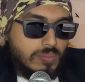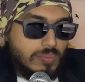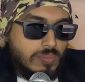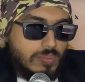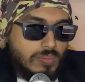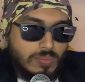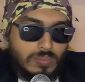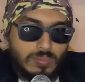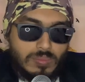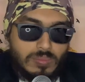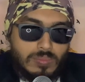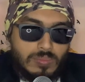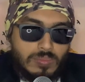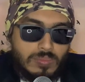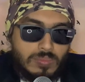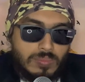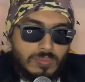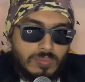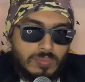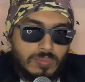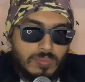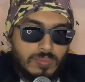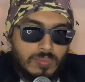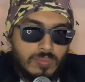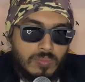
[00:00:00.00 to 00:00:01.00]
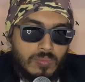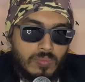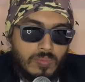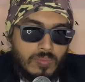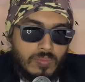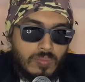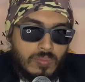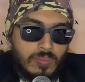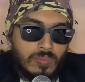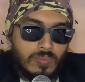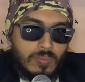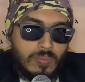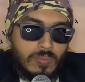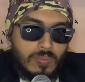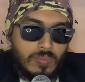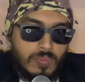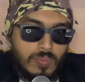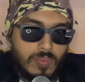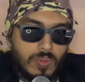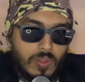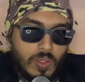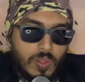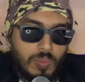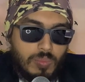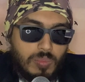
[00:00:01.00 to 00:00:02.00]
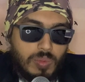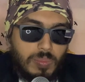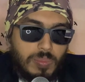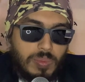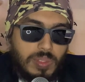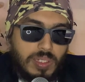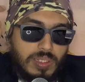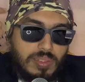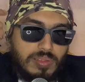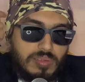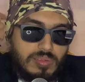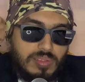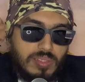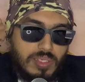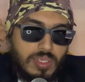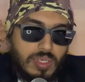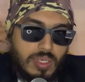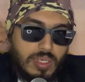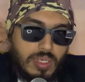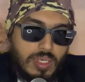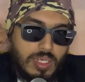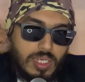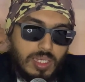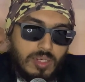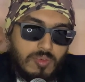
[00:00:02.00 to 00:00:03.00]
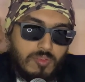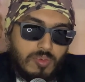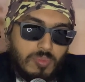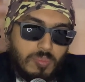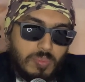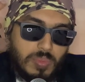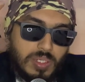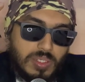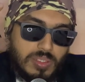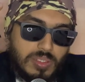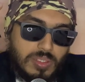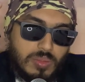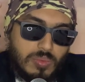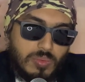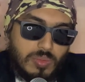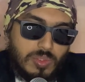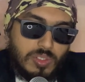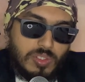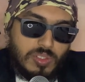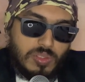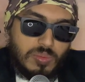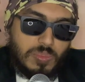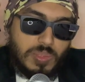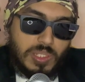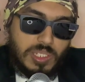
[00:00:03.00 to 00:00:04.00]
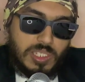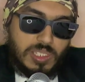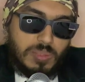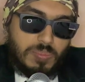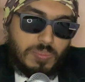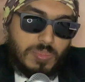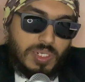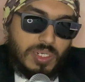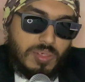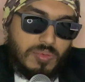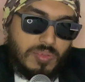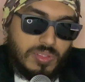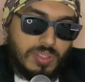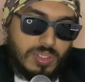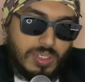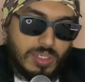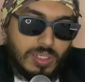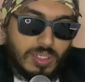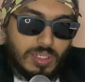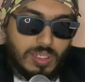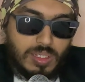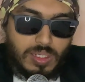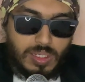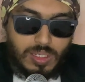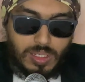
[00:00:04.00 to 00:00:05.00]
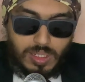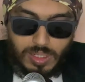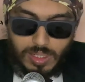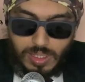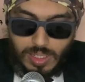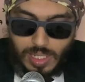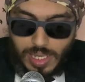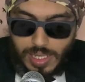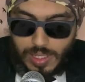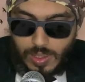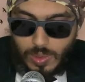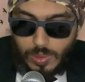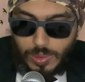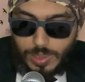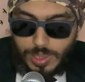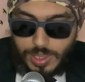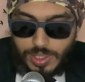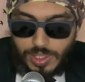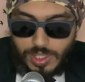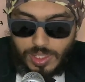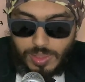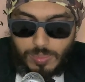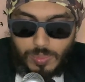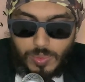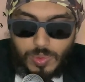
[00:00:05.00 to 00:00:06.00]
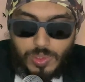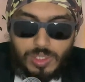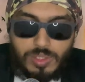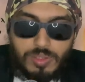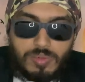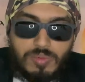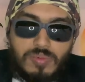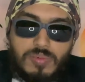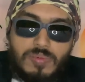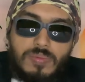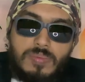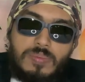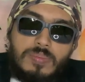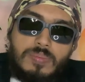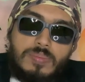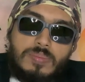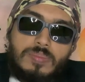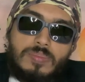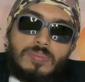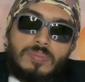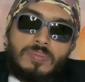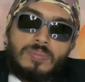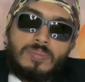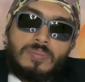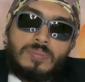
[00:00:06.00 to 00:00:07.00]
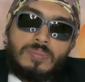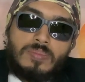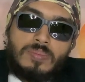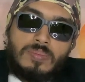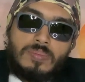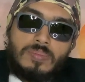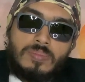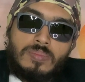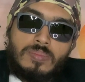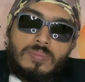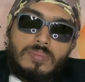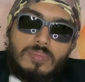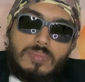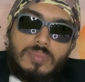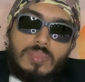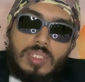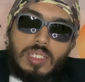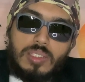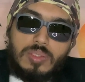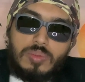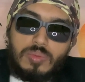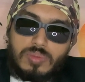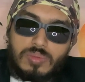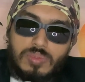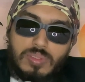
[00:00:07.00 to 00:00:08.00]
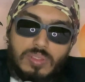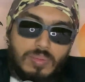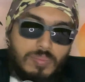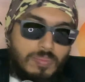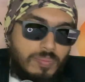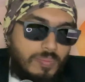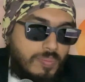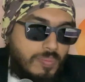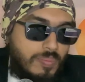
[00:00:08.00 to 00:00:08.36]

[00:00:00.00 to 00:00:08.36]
Or maybe it's information which is being spread with an ulterior motive. That's what's up.